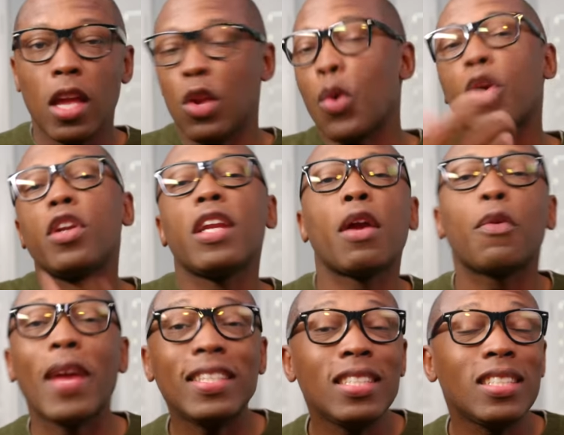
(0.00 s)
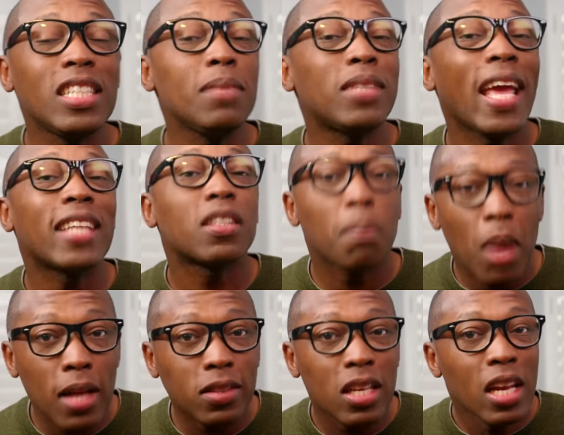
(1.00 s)
an ordinary racing team takes
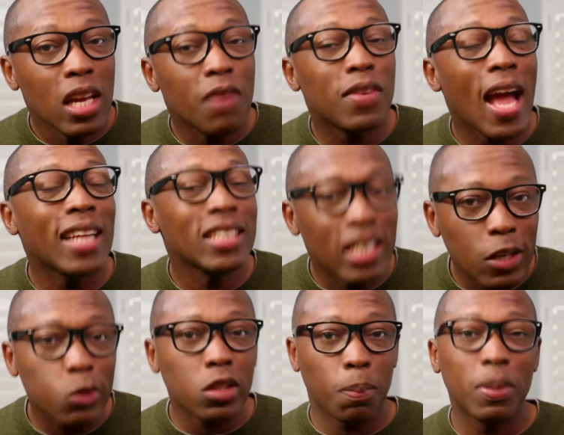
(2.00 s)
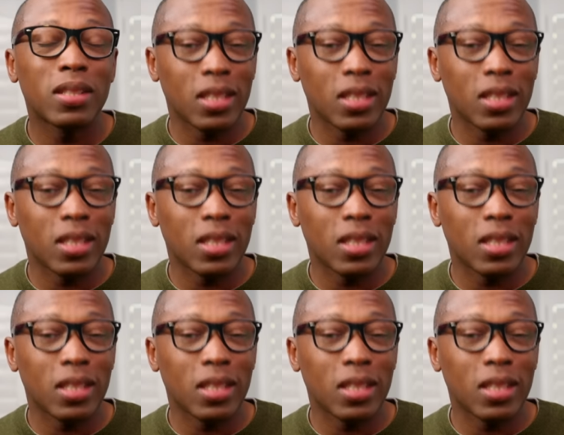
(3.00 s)
months, if not years, to put